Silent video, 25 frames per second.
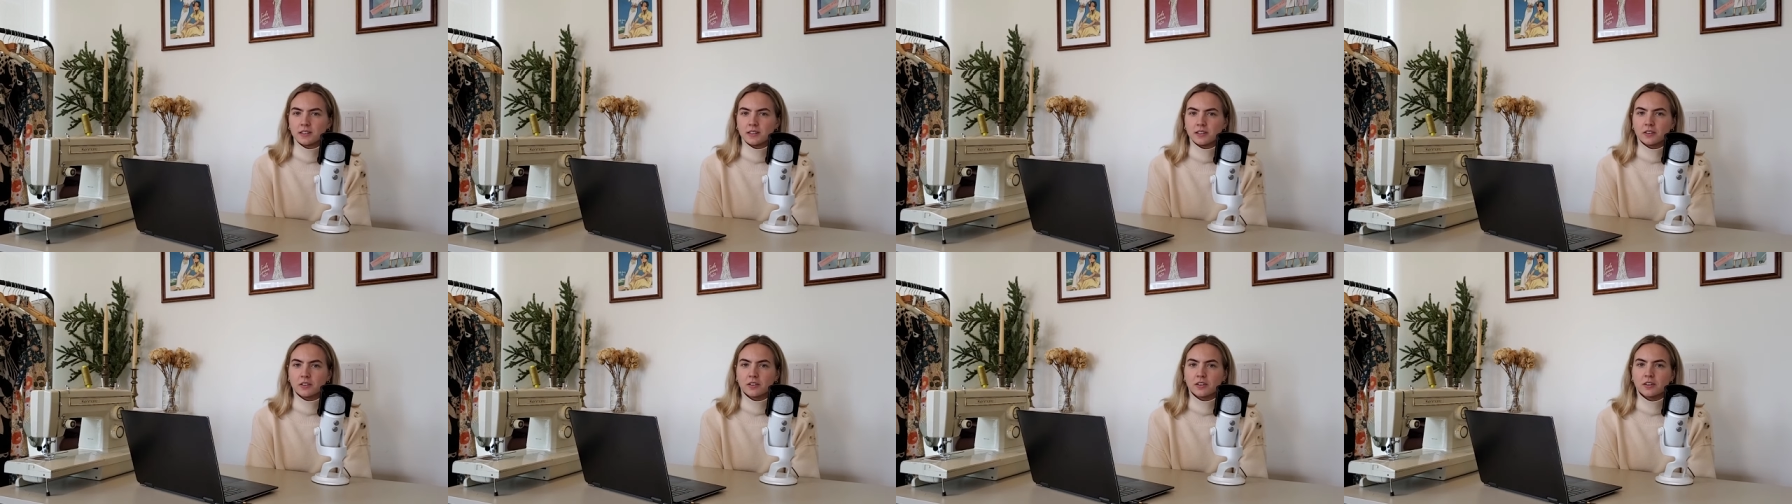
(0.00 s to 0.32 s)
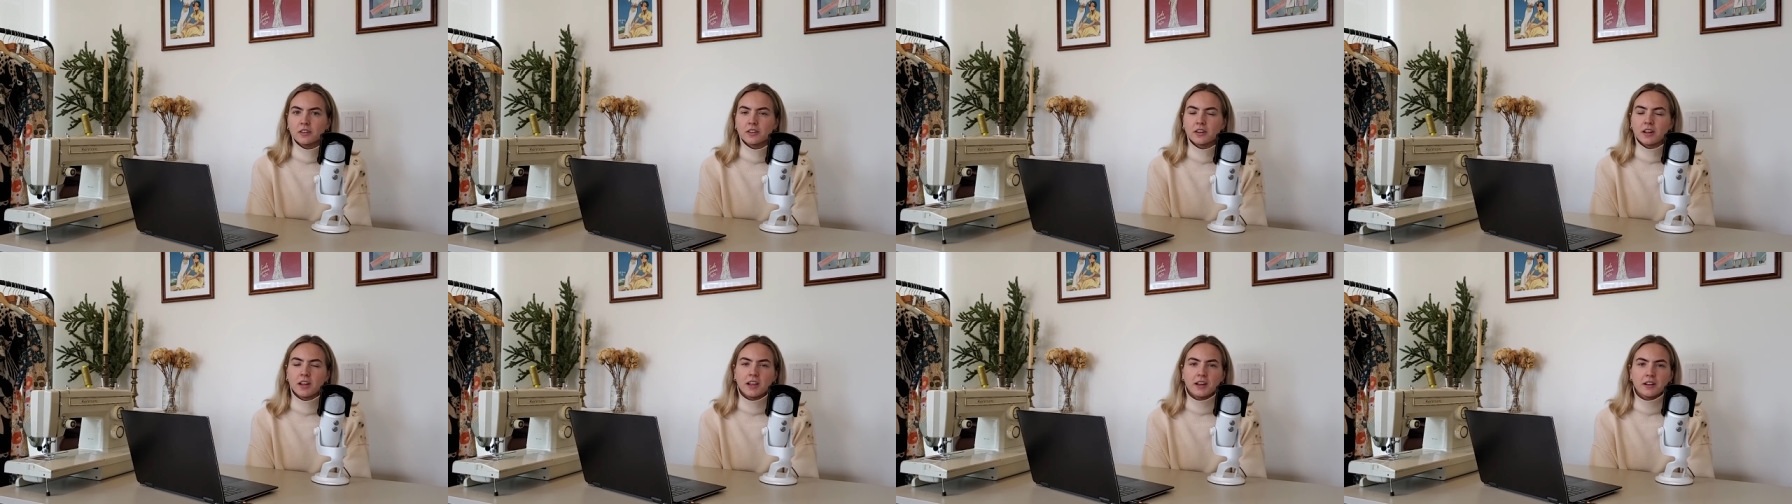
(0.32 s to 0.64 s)

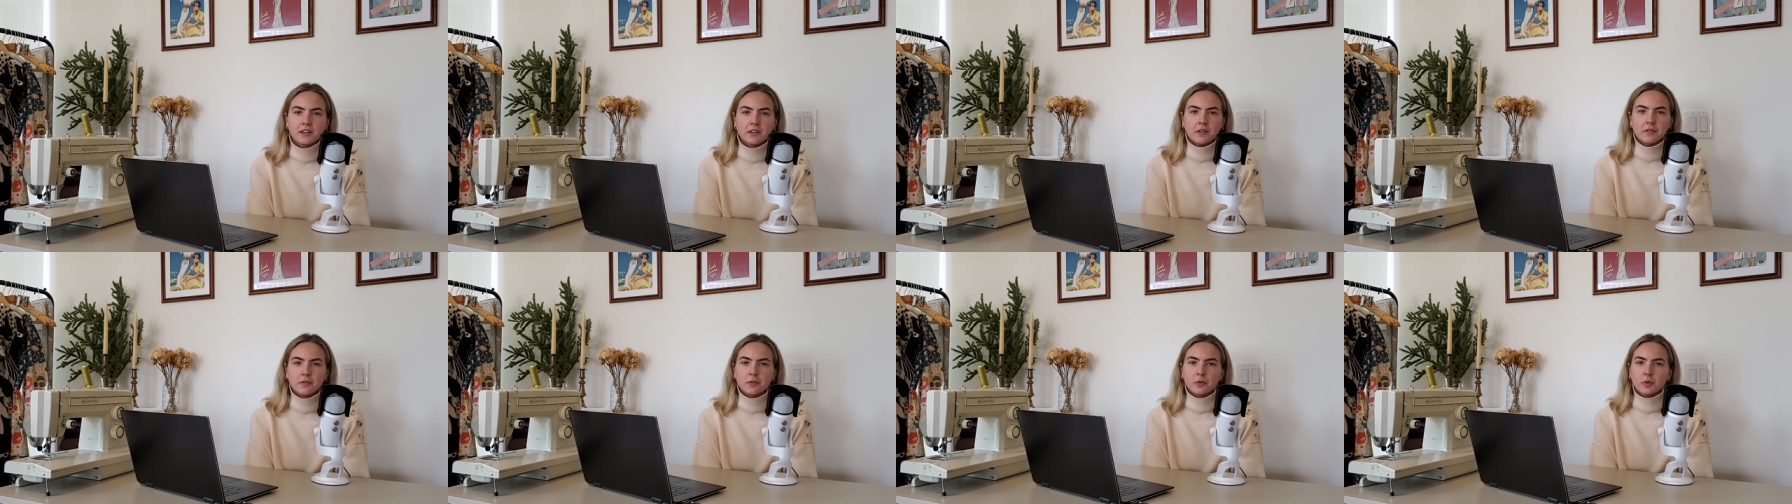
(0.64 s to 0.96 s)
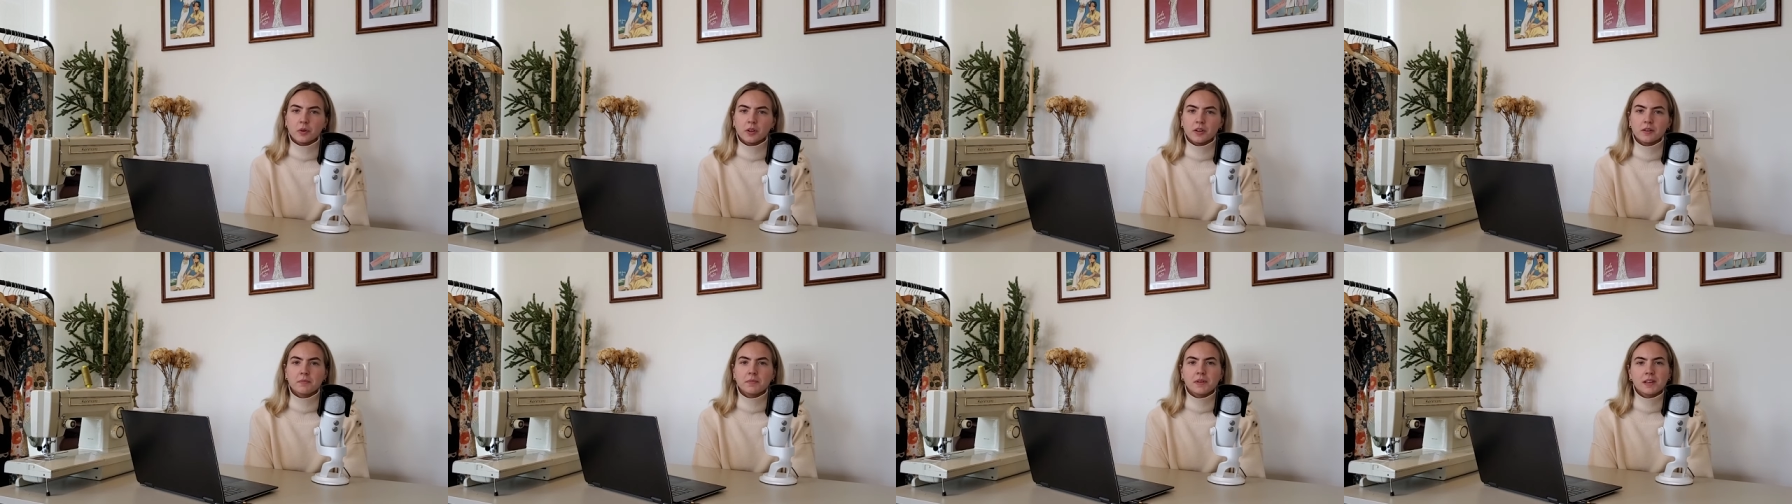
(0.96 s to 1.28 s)
learn and
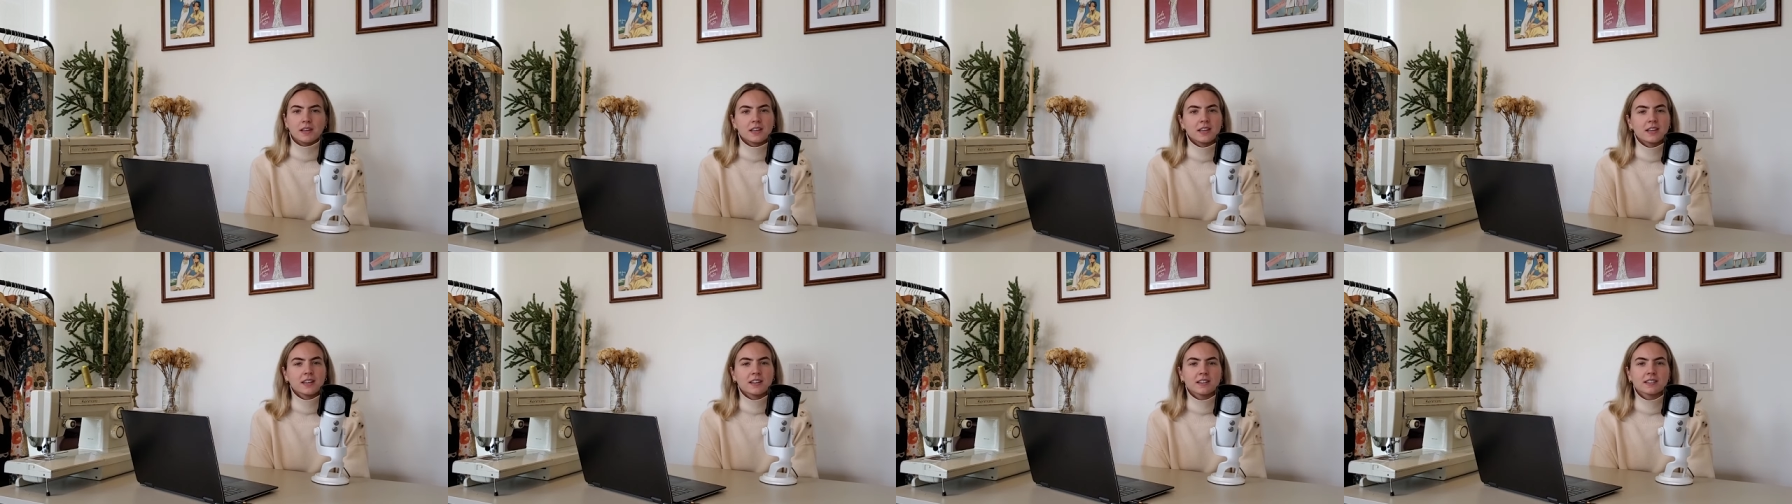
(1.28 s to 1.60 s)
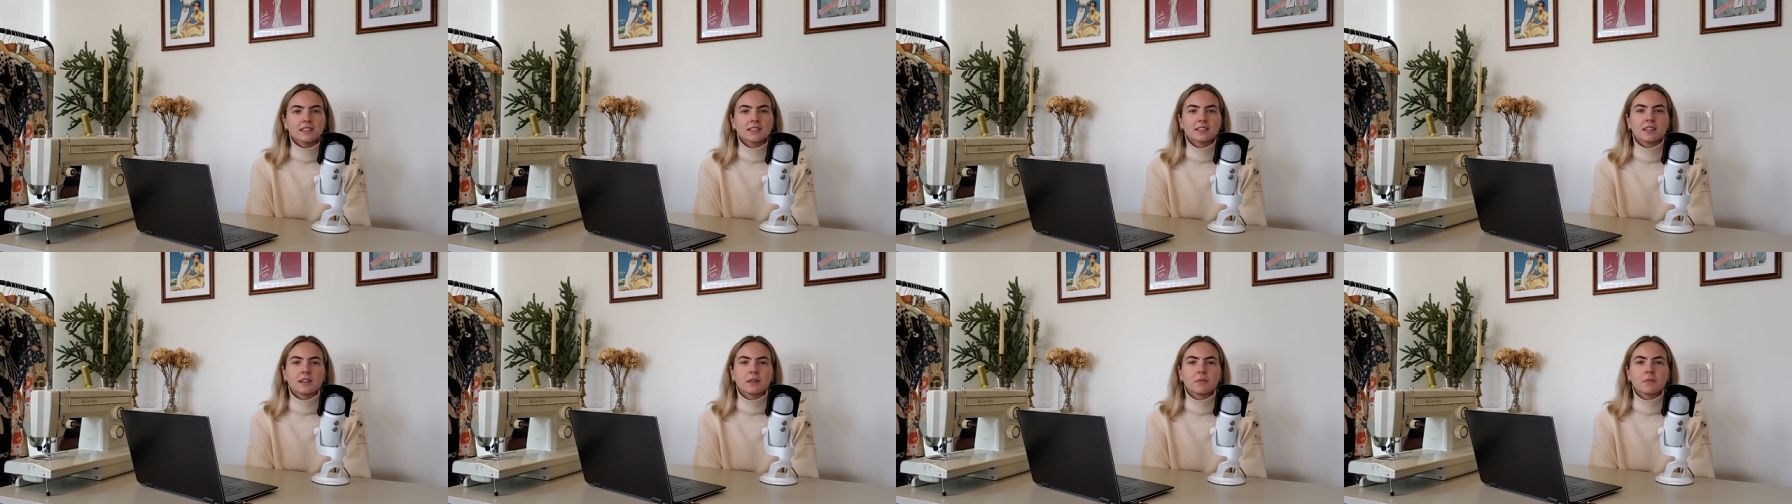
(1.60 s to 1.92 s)
avoid making
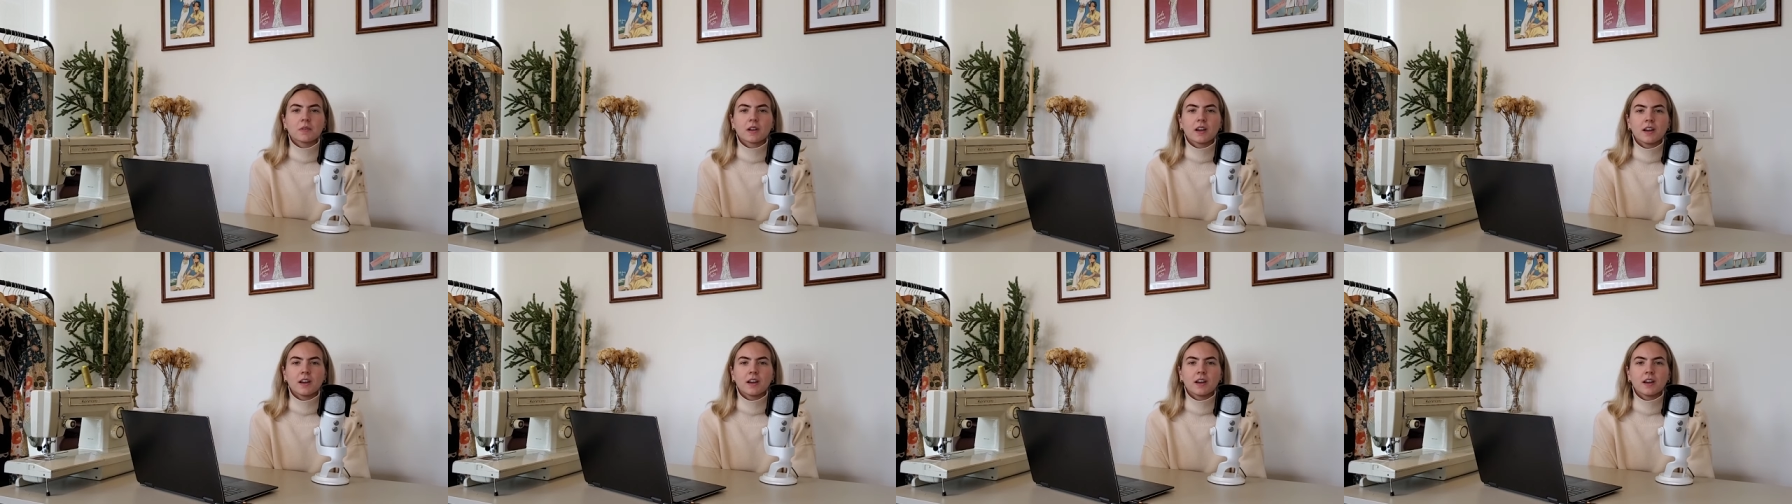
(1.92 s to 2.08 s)
the same